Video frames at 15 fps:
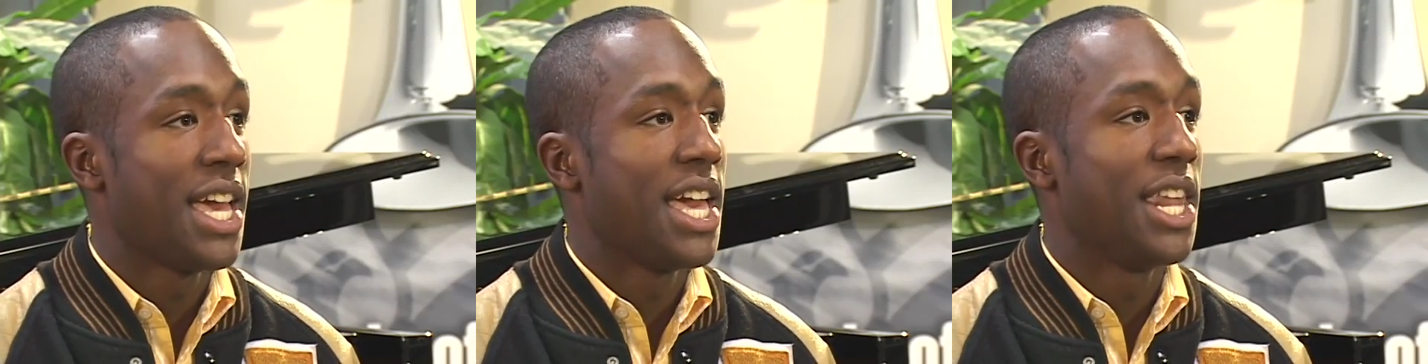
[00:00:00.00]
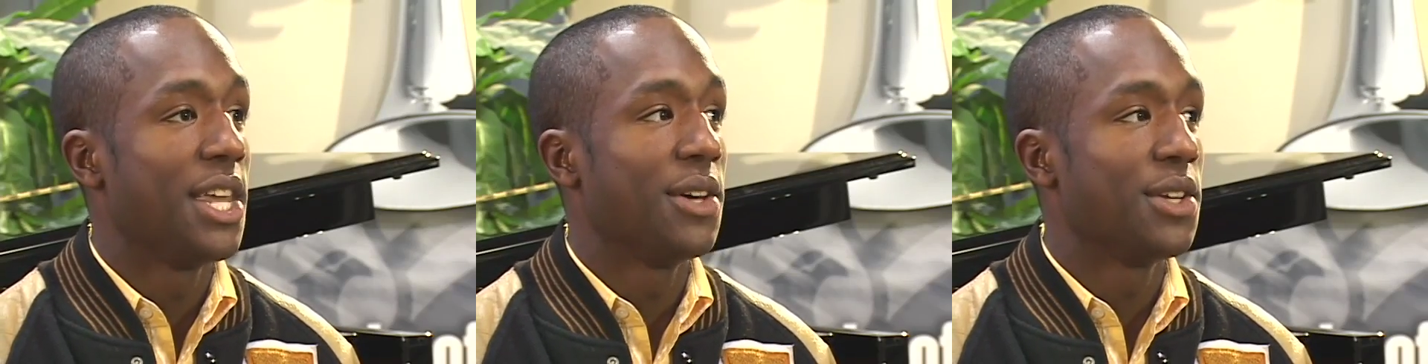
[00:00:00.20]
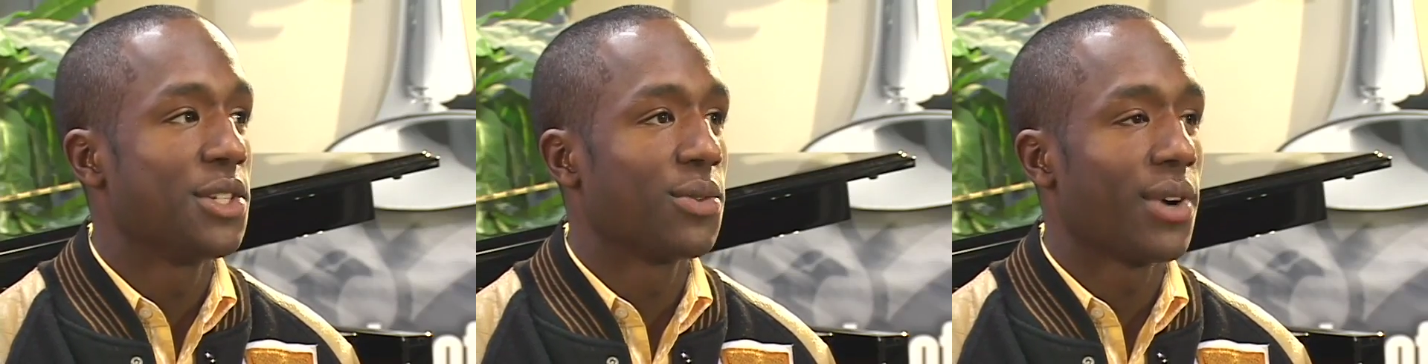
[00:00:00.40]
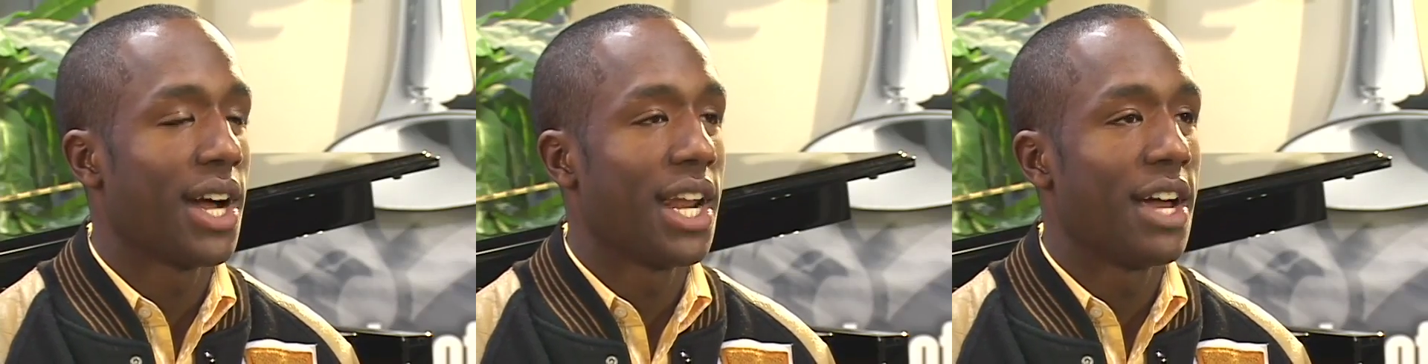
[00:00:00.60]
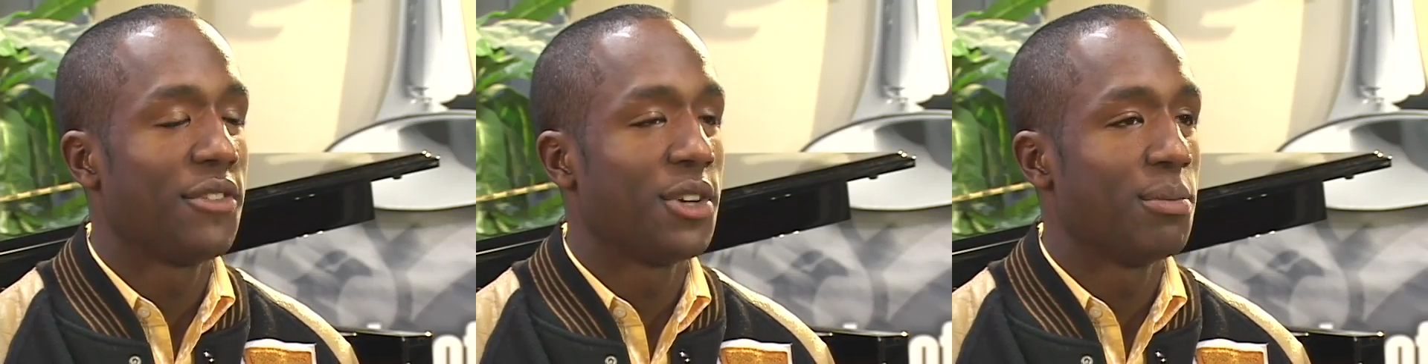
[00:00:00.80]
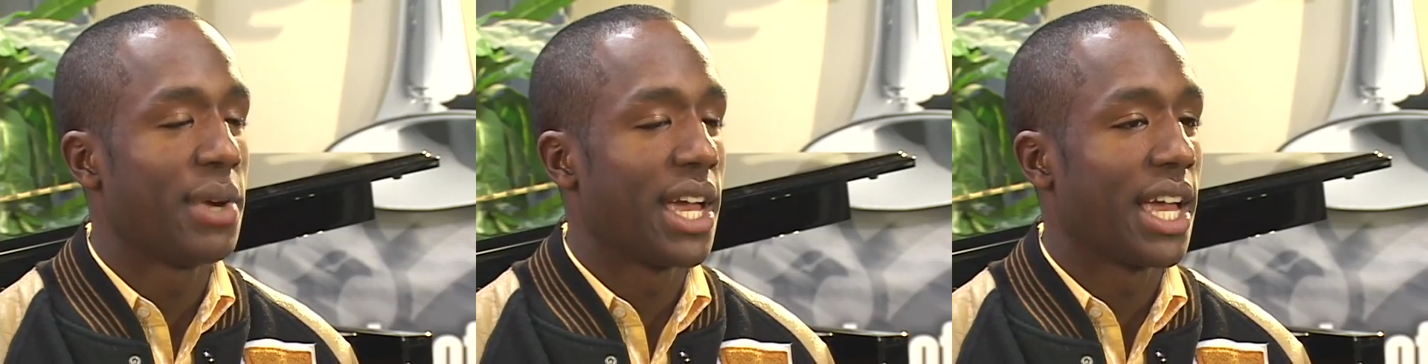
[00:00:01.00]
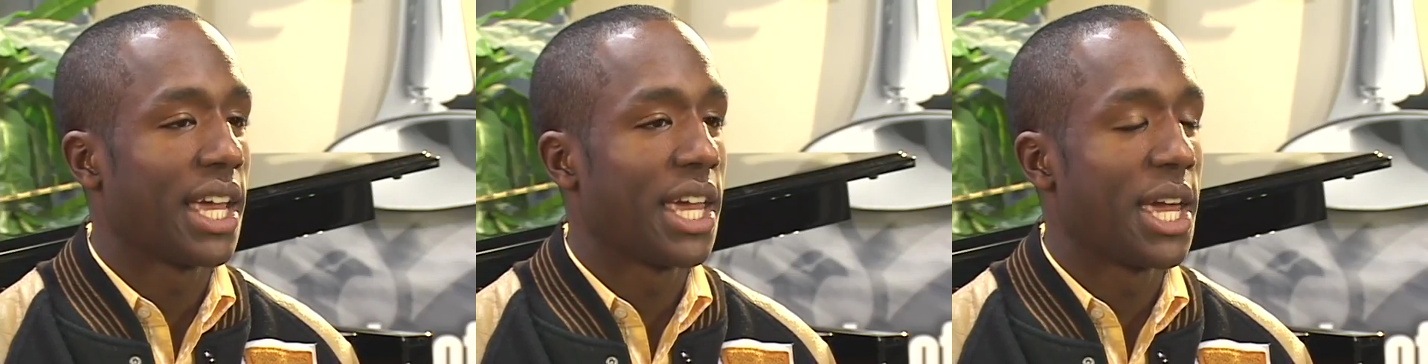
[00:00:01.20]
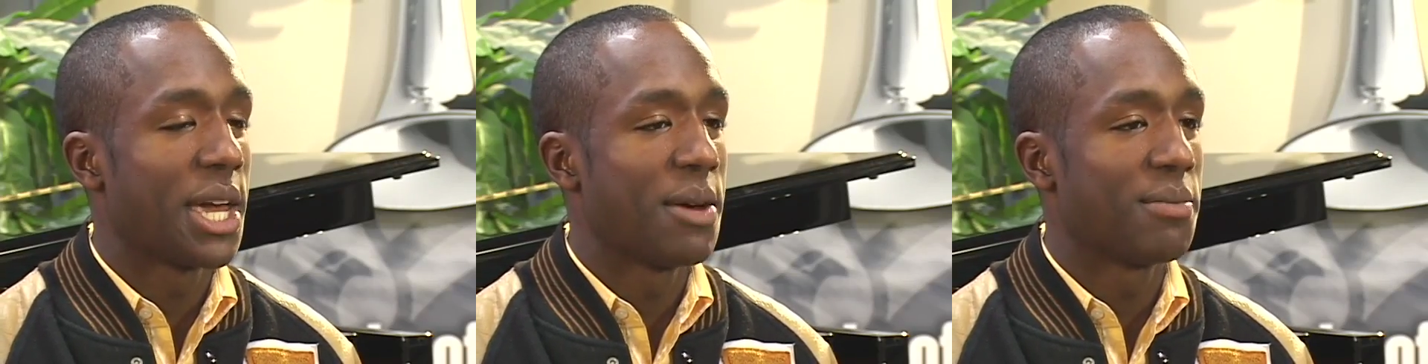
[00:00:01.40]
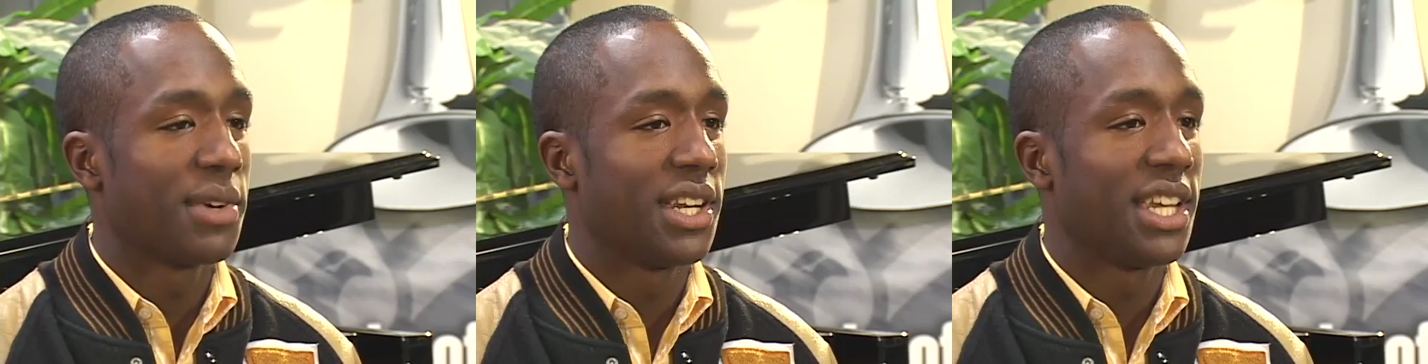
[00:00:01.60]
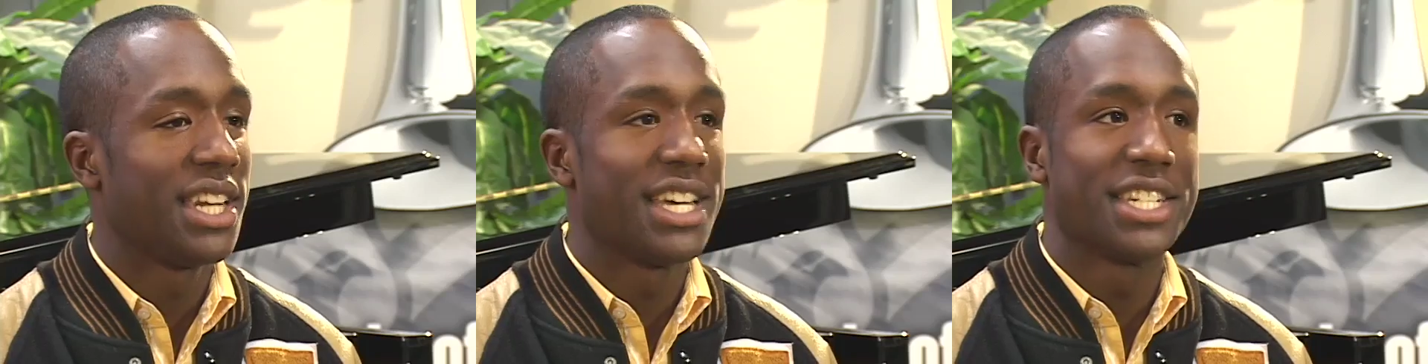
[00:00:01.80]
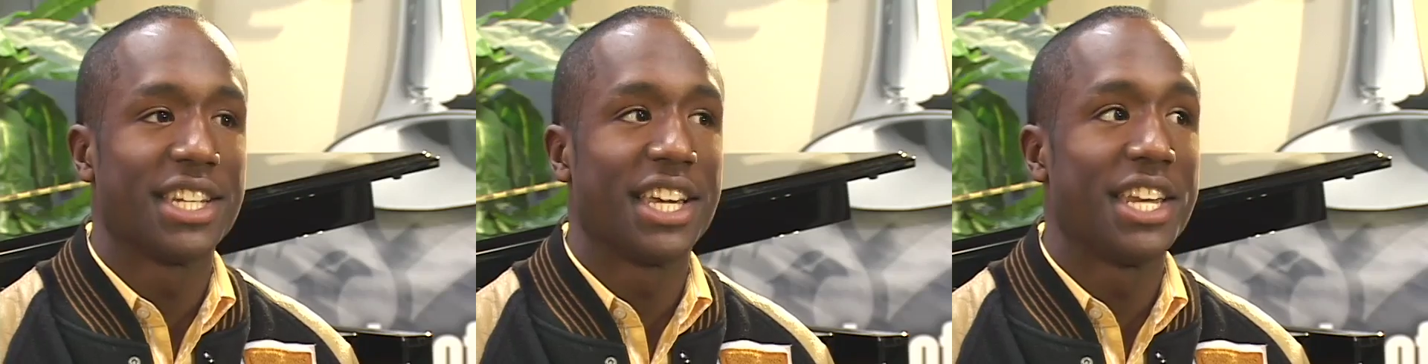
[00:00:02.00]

and it was right after band camp, and he, doesn't,